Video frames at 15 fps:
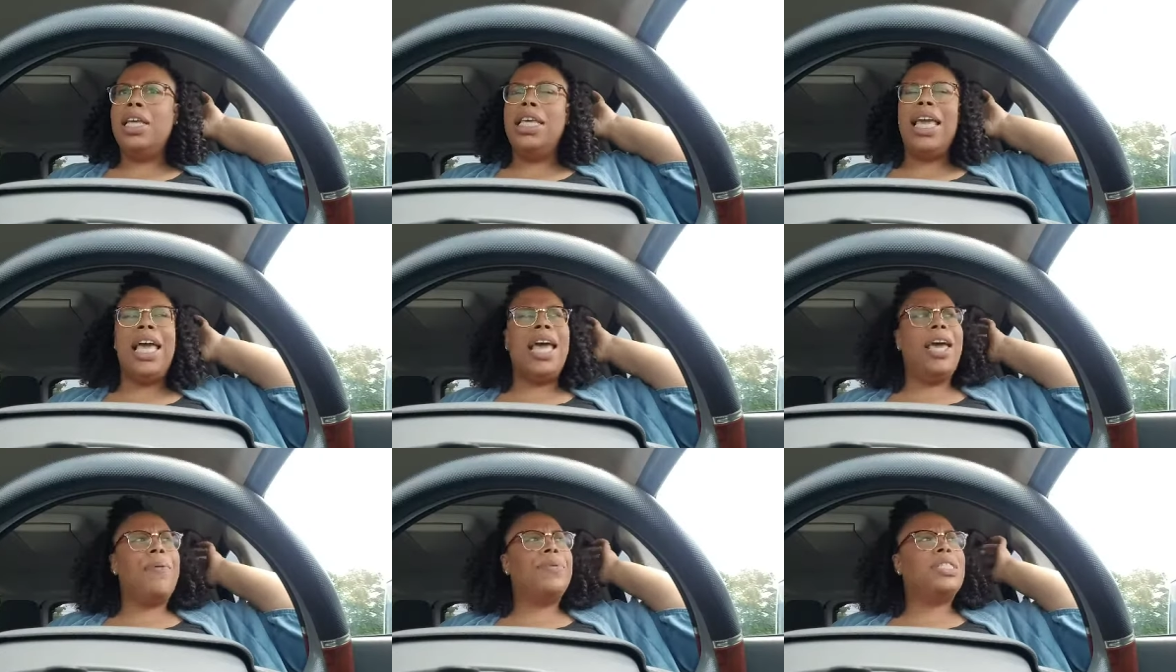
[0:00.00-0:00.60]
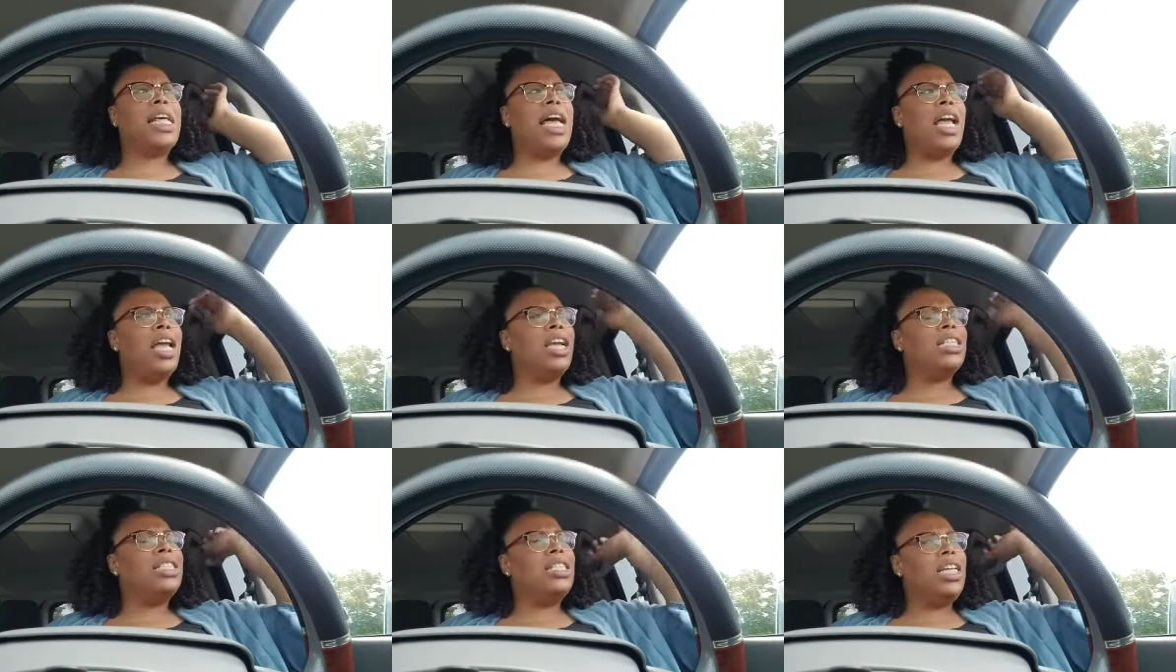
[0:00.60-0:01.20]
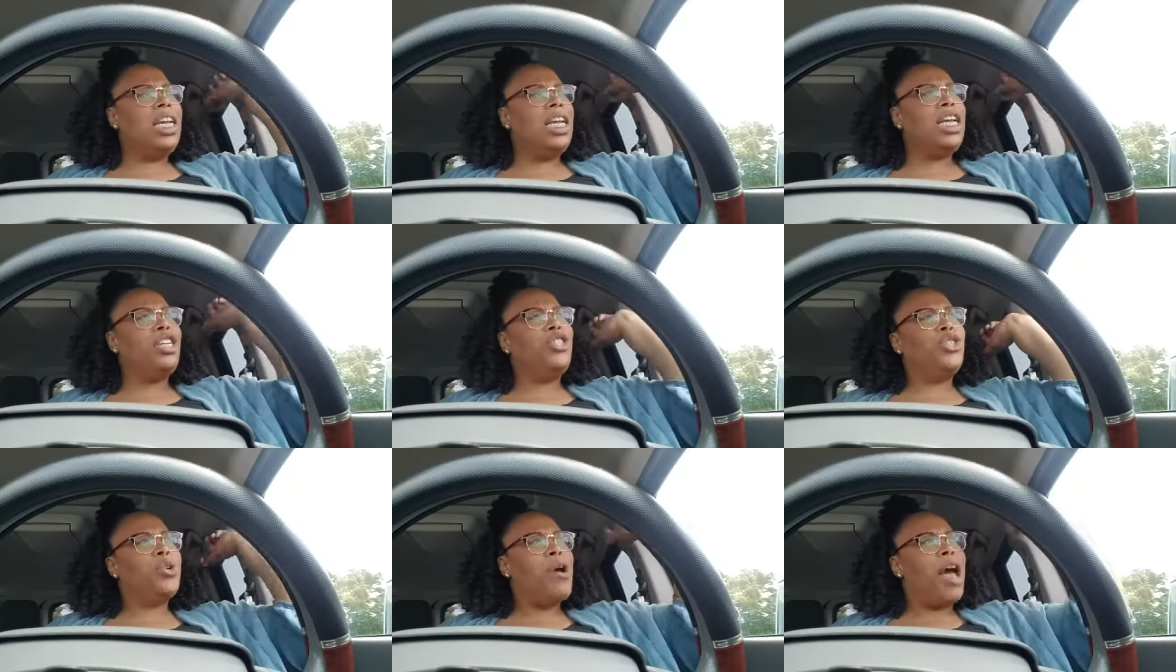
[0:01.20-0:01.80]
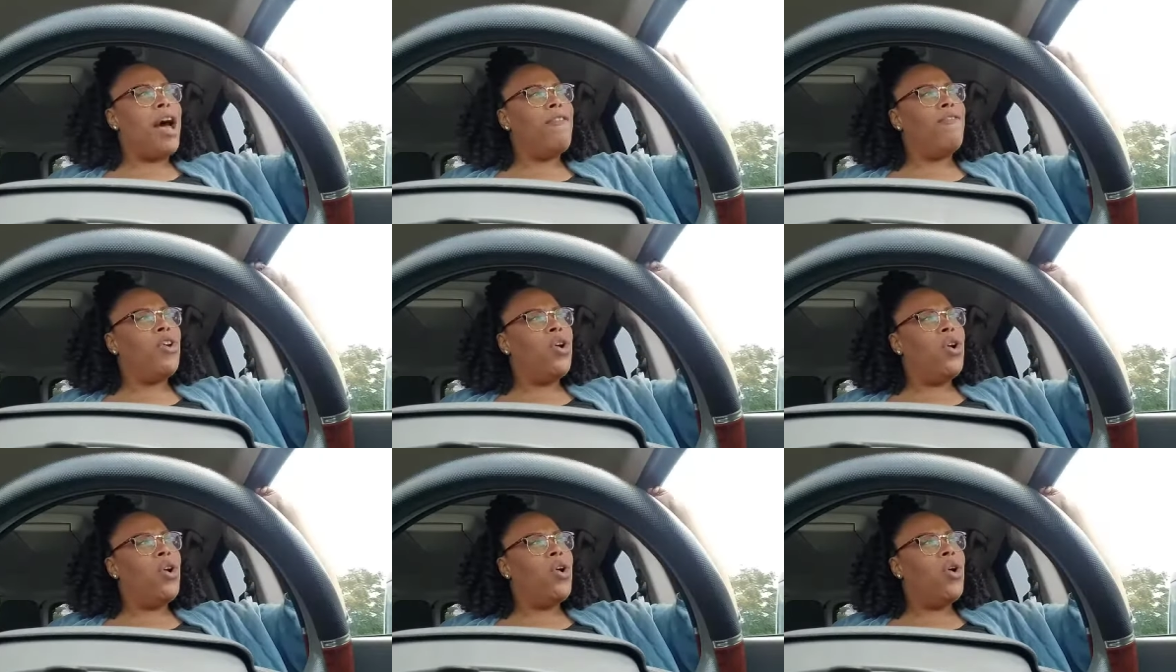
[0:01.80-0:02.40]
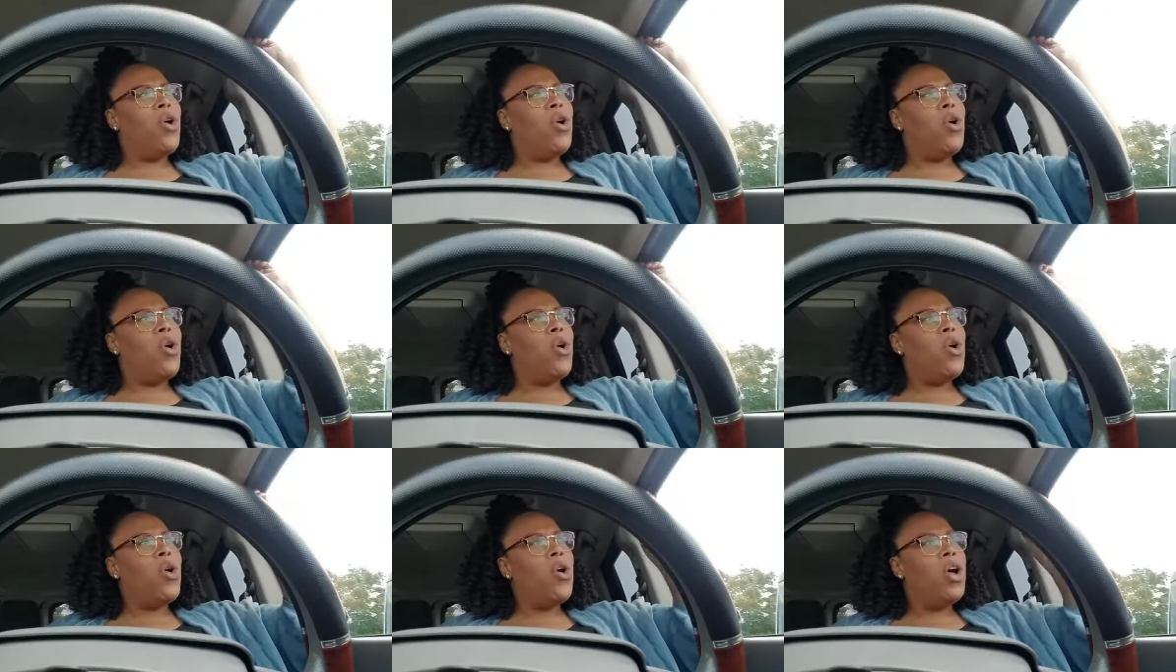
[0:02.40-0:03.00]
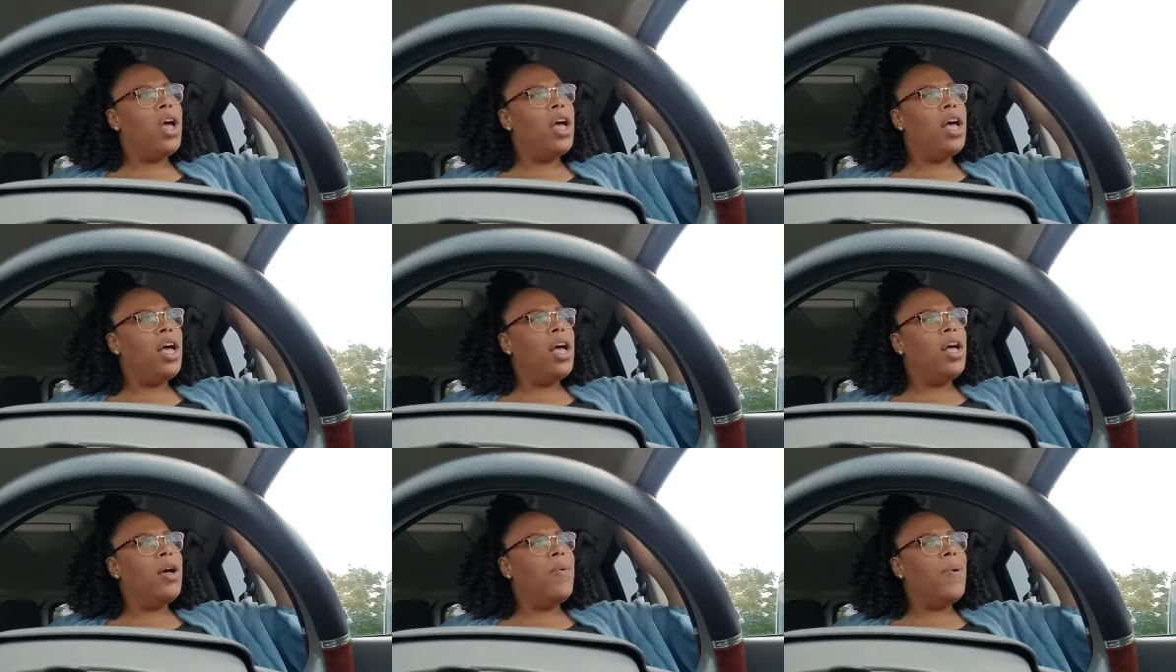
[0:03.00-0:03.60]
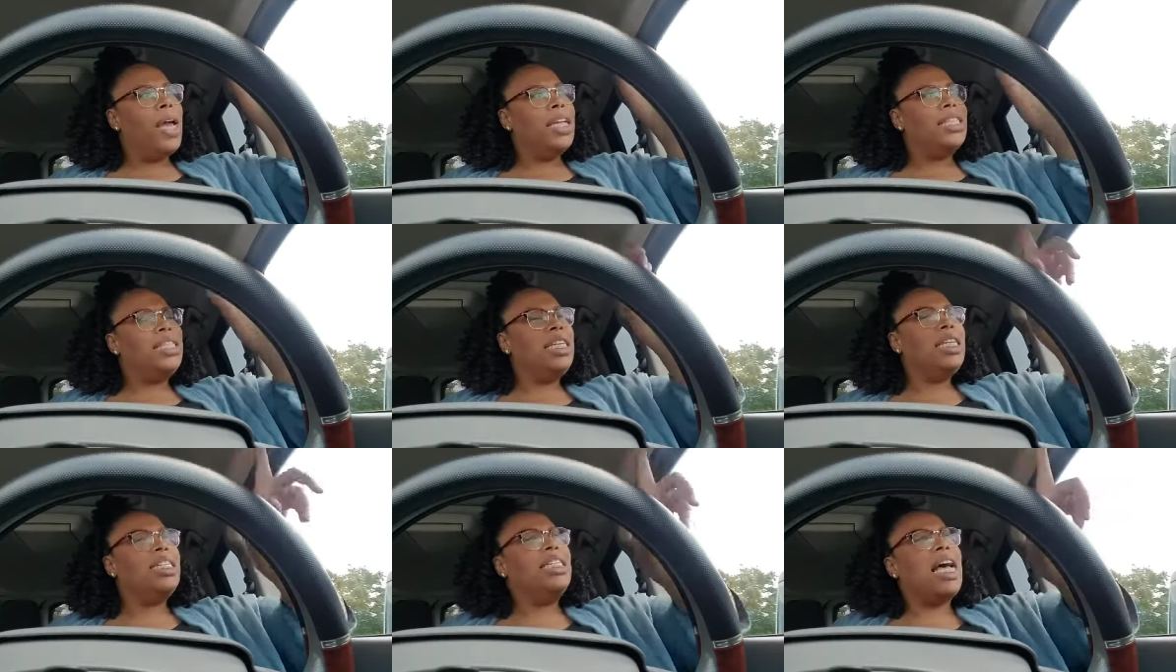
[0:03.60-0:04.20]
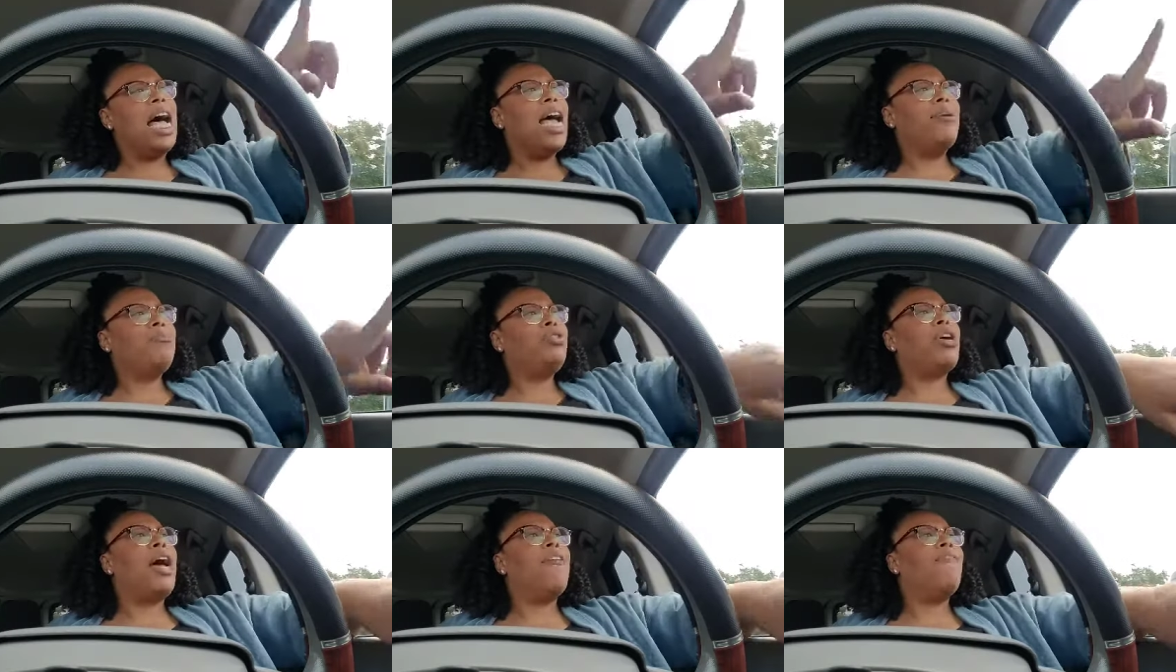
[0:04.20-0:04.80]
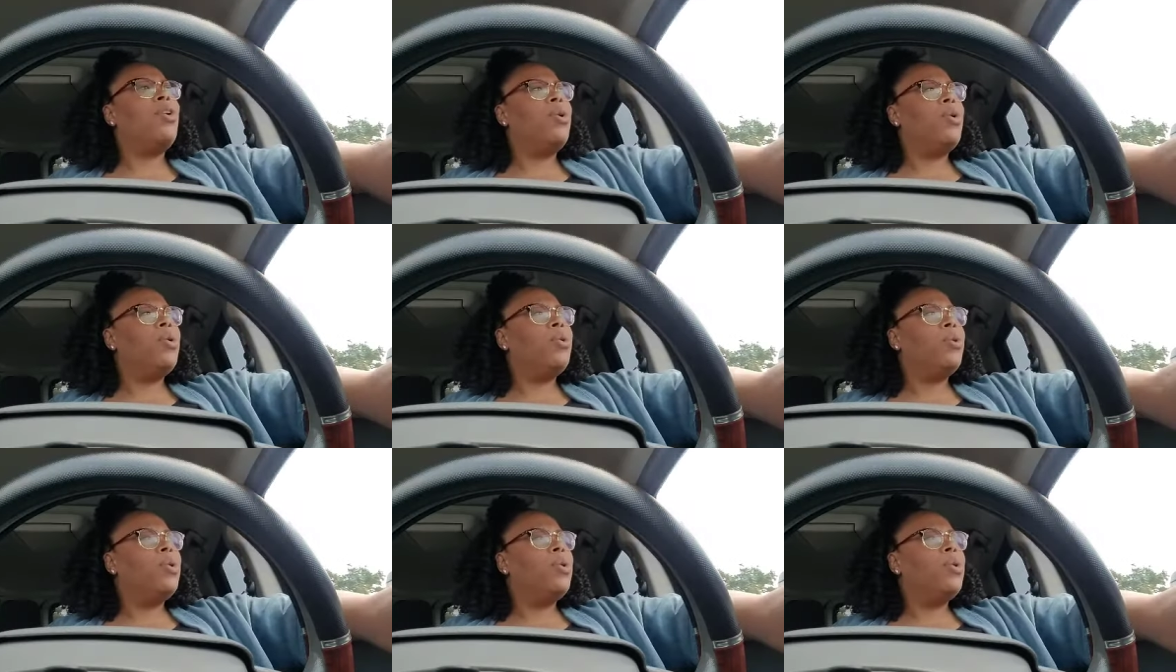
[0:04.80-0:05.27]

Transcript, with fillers: yeah, it was like tea travel, wait, tea time travel,